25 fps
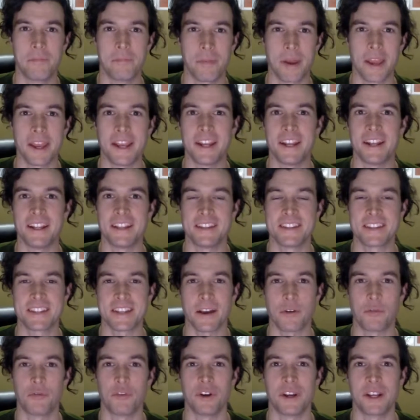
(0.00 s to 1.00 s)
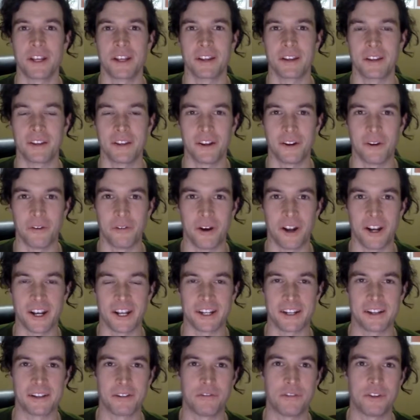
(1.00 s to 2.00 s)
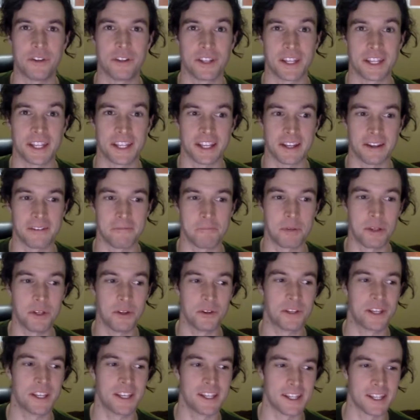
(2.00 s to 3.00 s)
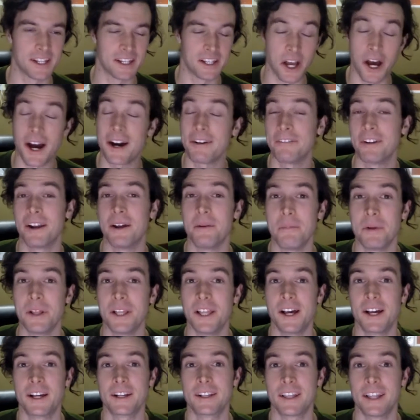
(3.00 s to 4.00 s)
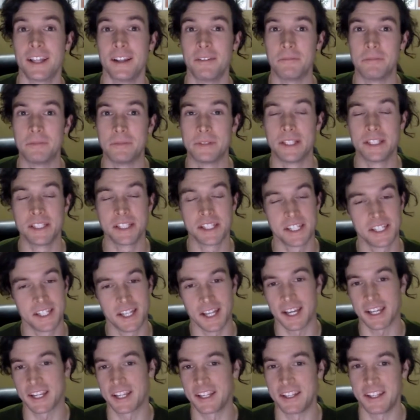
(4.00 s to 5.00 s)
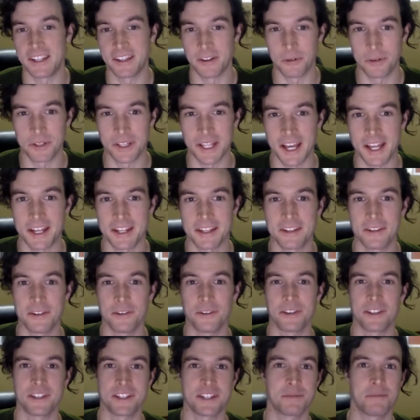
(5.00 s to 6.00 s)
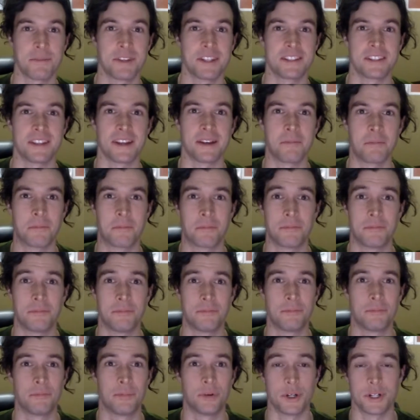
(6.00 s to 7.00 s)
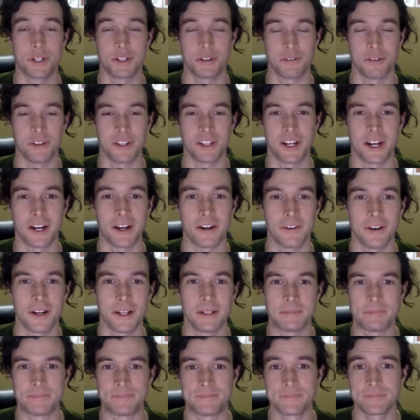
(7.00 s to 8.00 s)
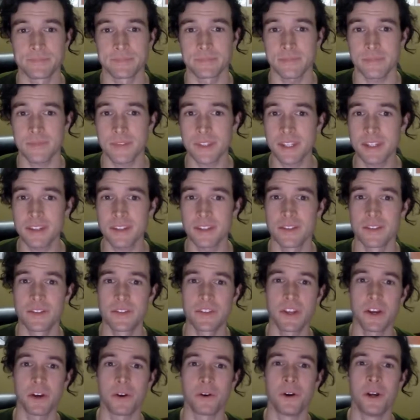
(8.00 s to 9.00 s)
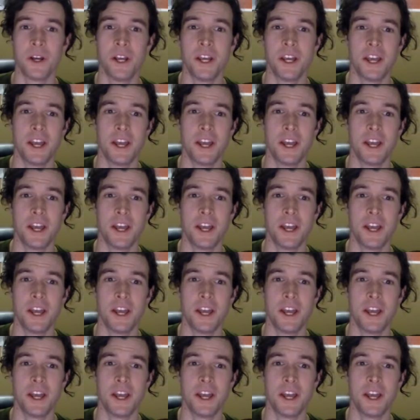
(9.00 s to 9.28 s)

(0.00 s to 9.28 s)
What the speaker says: pain and suffering, wanting to feel like I'm puking and coughing up a lung, then I can deal with that too. It just means I push really hard, right? So